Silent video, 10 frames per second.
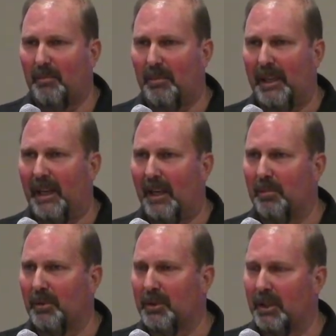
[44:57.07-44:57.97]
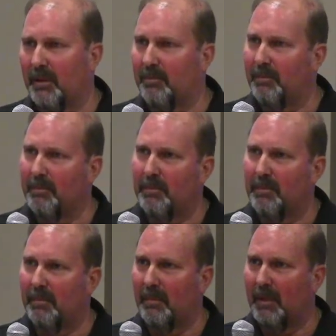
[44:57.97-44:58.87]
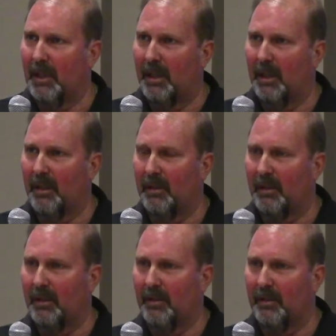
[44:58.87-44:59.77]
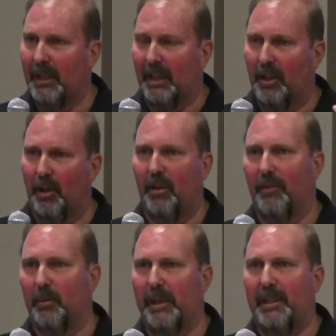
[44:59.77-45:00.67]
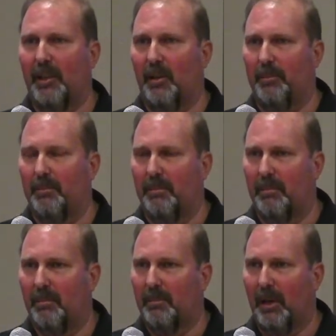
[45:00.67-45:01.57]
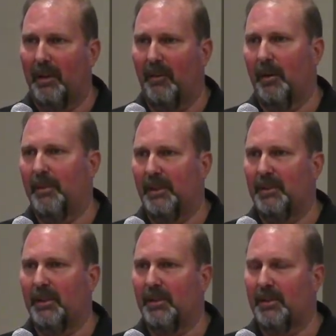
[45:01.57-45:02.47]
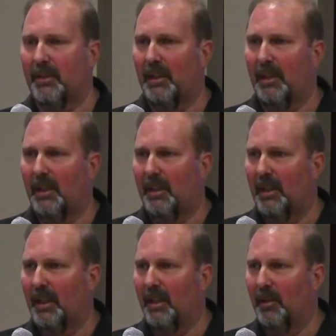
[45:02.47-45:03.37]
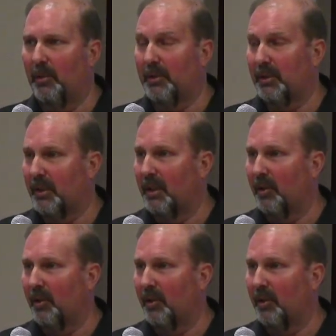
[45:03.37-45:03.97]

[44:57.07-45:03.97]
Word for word: being able to uh, let go of the retail part of our business uh, was a